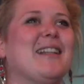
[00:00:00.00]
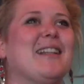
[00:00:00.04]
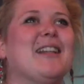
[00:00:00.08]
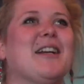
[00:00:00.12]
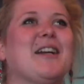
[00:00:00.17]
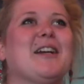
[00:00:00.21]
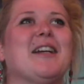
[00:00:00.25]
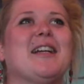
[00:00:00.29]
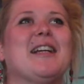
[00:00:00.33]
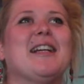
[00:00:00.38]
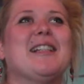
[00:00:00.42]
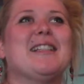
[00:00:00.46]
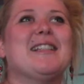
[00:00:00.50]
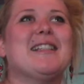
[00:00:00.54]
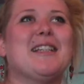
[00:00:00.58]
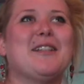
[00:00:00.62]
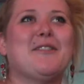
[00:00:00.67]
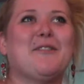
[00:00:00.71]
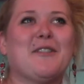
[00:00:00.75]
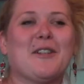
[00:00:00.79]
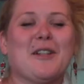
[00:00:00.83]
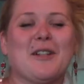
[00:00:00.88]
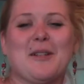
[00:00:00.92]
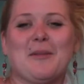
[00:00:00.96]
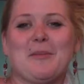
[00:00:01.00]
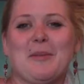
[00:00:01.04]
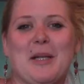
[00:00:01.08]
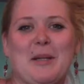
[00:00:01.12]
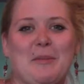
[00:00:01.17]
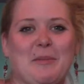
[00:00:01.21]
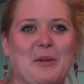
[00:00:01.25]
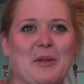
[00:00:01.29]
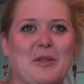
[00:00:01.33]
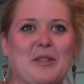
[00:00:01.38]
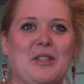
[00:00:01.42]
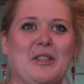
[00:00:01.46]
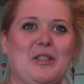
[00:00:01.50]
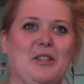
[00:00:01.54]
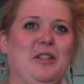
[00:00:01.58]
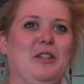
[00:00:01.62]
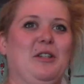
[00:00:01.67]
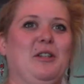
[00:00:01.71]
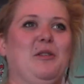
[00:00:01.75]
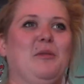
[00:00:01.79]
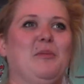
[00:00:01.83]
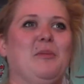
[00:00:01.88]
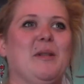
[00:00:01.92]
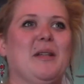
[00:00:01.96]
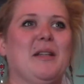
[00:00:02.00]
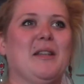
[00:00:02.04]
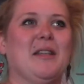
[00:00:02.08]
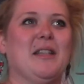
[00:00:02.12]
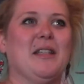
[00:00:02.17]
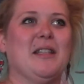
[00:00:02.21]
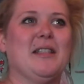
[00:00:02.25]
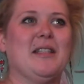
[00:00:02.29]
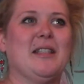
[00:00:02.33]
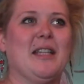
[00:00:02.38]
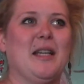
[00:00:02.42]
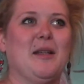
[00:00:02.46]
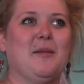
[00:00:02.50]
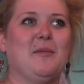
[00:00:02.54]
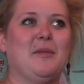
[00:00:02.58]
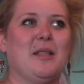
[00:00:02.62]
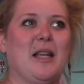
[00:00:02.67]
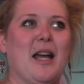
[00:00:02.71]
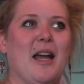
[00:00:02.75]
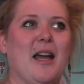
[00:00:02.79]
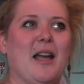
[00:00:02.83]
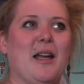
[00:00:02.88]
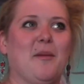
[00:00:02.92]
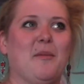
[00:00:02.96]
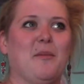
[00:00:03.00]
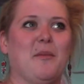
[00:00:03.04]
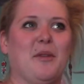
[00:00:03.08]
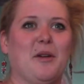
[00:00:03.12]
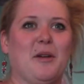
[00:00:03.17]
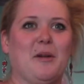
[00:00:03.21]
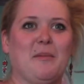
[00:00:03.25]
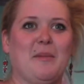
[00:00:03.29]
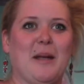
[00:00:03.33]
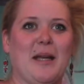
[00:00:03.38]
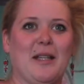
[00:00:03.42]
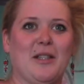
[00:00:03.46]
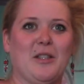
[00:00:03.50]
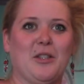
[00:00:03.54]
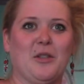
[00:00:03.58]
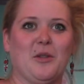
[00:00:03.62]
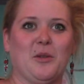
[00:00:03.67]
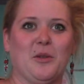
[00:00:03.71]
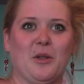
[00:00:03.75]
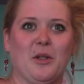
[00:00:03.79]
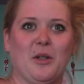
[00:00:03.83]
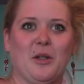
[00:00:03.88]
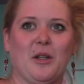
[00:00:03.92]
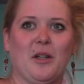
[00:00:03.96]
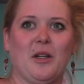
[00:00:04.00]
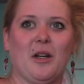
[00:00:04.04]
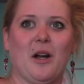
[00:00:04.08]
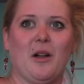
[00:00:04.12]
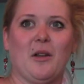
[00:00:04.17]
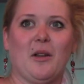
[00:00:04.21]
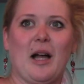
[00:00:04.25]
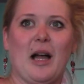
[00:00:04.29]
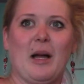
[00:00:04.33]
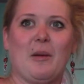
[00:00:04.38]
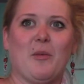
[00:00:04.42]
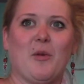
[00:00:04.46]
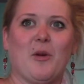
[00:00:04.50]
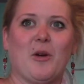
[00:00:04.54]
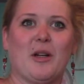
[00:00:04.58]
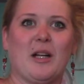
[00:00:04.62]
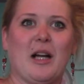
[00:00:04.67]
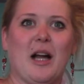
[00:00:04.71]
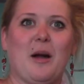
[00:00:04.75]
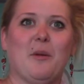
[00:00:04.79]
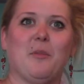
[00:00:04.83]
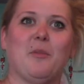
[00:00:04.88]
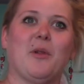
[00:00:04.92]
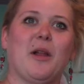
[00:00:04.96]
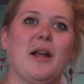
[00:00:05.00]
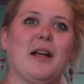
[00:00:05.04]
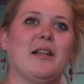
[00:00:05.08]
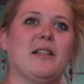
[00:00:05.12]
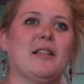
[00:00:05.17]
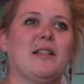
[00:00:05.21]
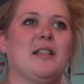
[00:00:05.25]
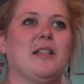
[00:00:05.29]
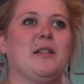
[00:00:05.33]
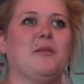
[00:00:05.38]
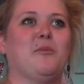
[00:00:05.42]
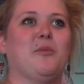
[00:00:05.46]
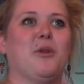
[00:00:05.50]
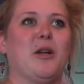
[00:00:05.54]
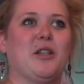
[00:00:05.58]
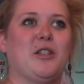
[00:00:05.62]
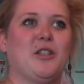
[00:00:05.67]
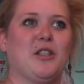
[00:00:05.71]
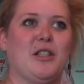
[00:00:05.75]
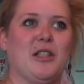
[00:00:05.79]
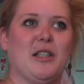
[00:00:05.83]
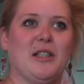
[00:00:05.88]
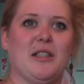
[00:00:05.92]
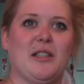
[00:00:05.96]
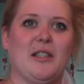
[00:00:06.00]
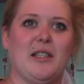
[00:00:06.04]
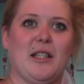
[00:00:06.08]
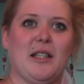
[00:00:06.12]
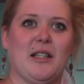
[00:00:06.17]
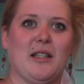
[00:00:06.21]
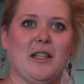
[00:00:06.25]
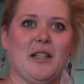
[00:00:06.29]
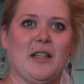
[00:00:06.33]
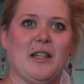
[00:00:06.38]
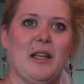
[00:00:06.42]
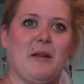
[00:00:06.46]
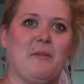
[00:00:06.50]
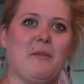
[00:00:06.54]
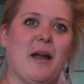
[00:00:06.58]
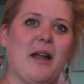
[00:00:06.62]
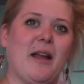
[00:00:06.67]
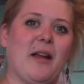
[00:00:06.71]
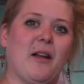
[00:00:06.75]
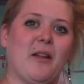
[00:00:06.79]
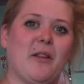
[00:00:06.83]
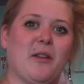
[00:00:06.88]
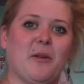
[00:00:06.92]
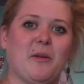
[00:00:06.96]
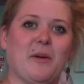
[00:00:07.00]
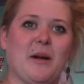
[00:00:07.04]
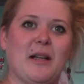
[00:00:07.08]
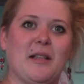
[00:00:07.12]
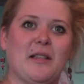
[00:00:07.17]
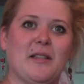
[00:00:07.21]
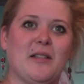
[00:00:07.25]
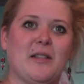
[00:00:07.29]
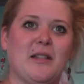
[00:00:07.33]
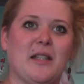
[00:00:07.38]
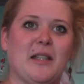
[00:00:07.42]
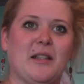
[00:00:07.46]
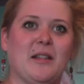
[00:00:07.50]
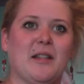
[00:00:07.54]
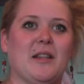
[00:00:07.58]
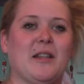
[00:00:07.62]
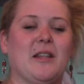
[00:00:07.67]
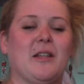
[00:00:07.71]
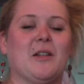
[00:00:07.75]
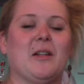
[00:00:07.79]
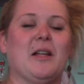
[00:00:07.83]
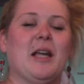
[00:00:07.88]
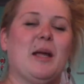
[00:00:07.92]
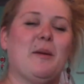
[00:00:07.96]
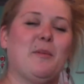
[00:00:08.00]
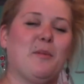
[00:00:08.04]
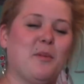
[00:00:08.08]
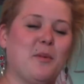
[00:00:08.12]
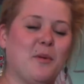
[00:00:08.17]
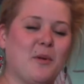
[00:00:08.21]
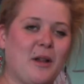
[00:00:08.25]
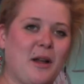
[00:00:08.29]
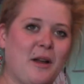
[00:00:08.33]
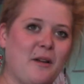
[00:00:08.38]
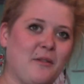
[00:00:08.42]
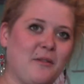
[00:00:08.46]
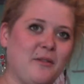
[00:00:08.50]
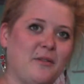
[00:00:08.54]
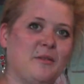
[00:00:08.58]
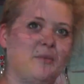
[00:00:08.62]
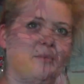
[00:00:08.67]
They're easy for people to do, but at the same time, they're made to look a lot more complex and impressionistic than they might otherwise think that they're capable of.